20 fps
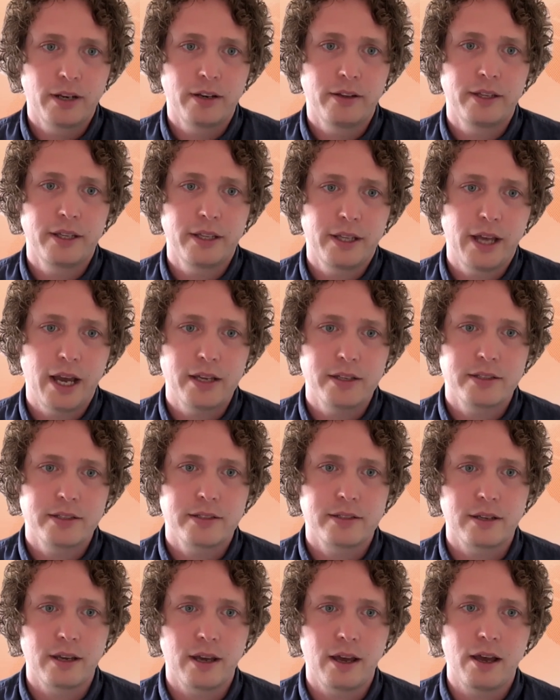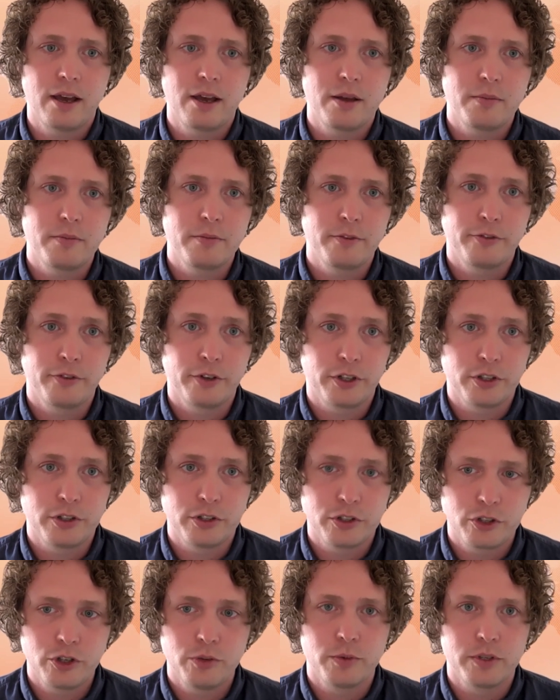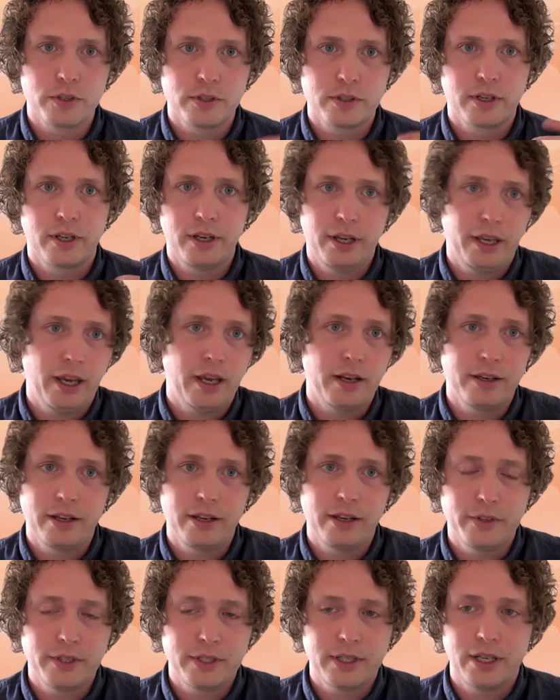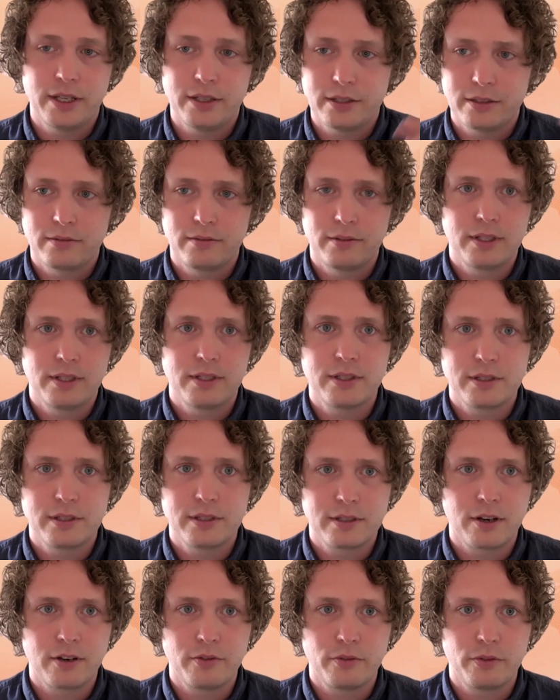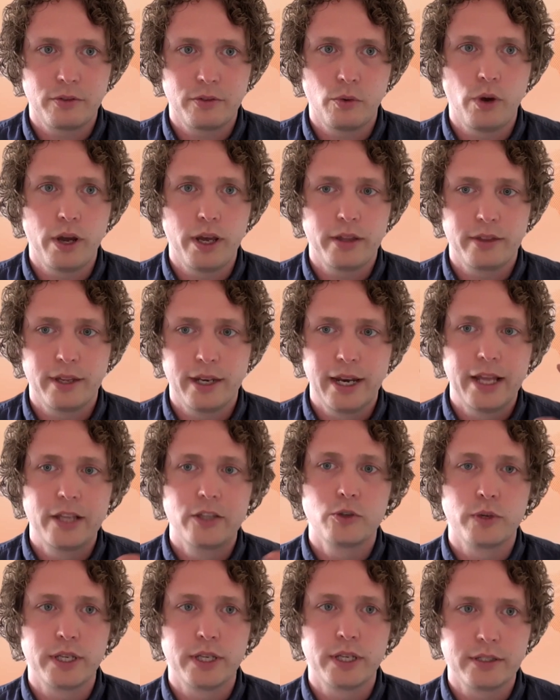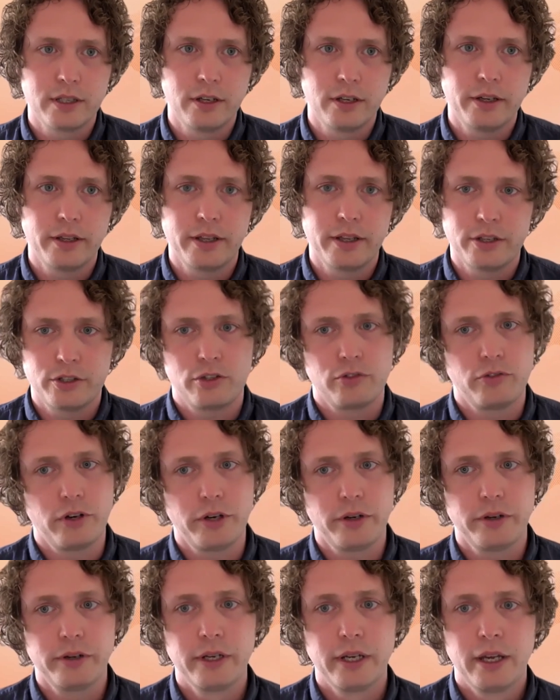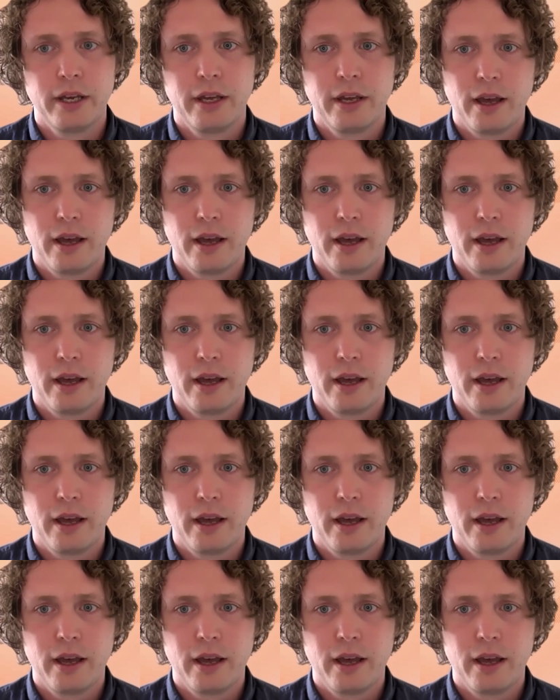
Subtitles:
And I think that's for consumers. And again, David says, this is kind of the lens we need to look at this through,